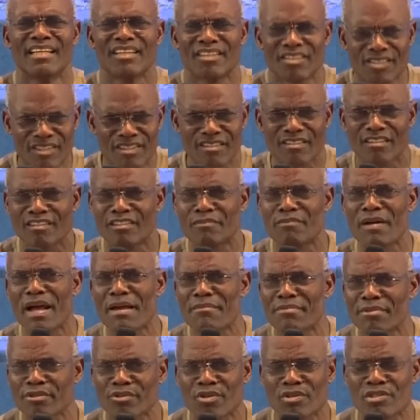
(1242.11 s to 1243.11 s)
you know, the
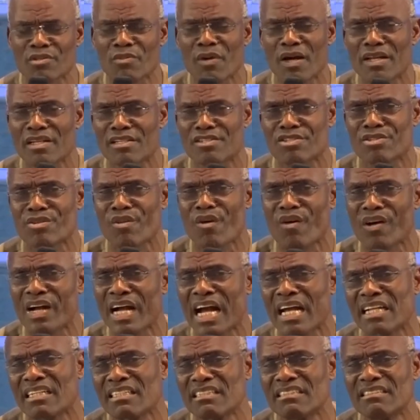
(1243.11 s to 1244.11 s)
Bible talks about the
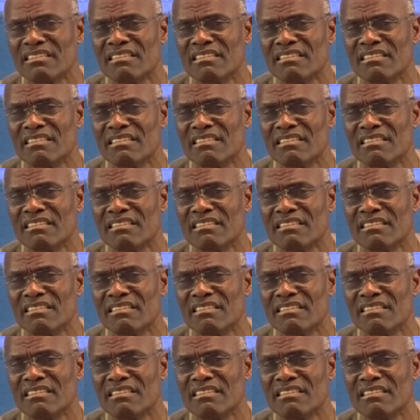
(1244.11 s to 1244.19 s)
sluggard